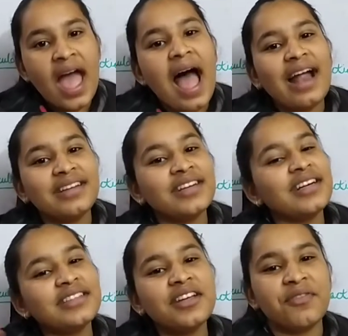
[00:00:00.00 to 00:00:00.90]
And the
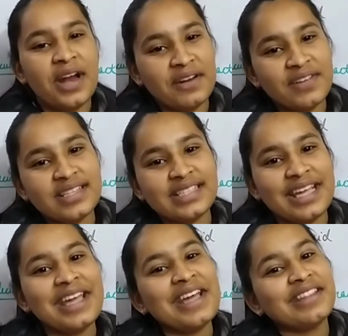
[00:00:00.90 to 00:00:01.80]
other friend will
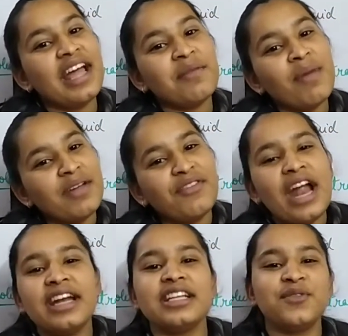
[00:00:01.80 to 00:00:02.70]
say that my
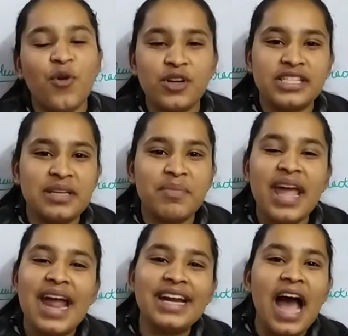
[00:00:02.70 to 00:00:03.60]
friend is forcing me
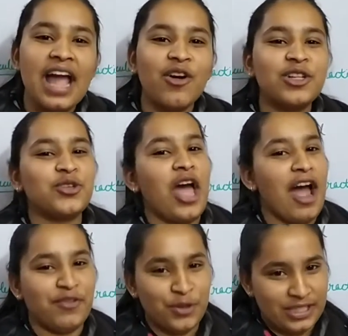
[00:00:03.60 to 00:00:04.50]
and I also
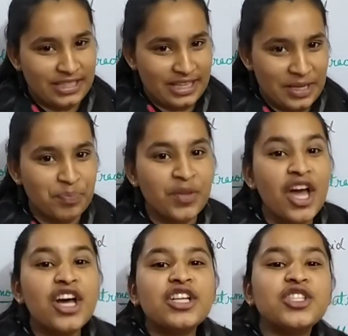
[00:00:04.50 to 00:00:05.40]
have to study.
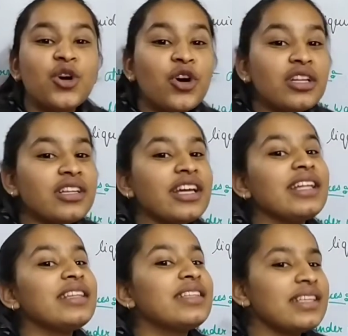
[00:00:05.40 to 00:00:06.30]
So
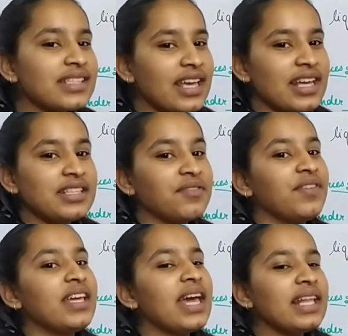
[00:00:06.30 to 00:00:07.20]
in this case,
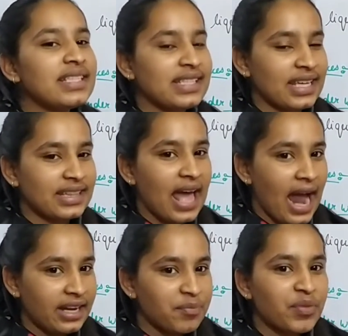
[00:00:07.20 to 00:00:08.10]
we can see
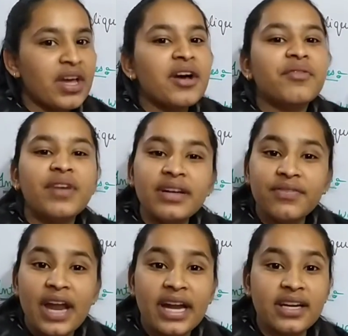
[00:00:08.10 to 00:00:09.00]
that one
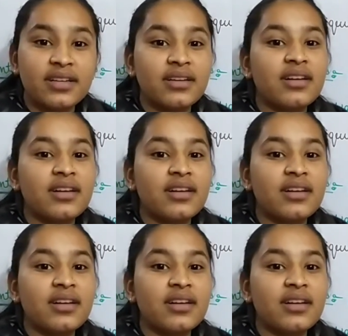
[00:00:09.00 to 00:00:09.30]
friend